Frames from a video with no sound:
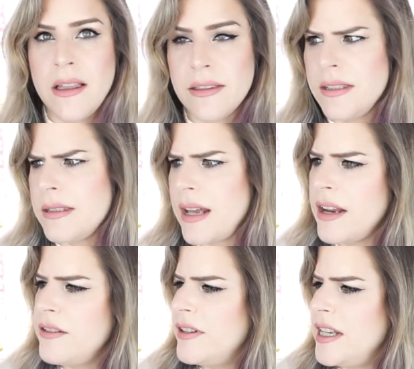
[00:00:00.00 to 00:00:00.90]
This is
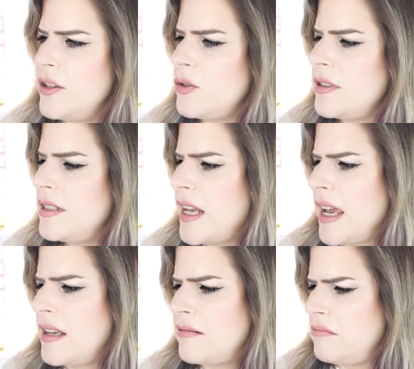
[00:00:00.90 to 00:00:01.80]
kind of an
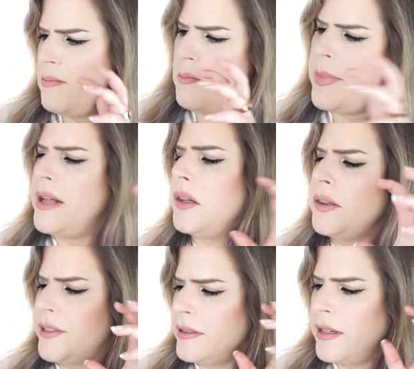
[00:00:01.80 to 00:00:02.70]
interesting
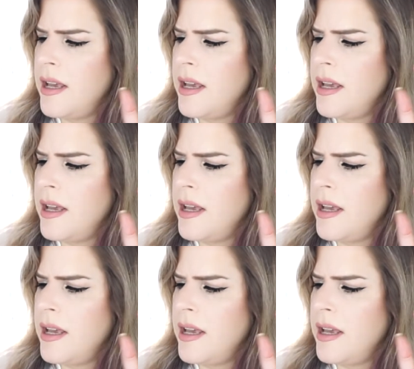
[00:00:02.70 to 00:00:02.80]
build